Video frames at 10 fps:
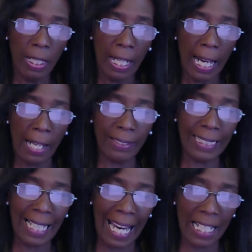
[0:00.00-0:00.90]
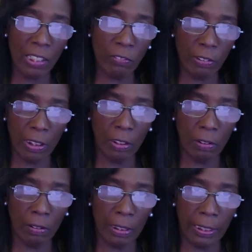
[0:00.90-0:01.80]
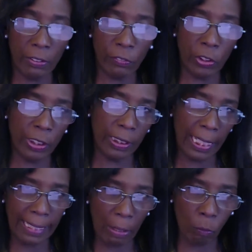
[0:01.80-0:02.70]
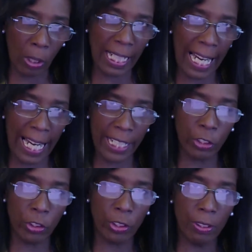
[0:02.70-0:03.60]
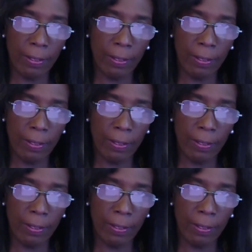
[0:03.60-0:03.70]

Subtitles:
and the end result, if you still had that one edge,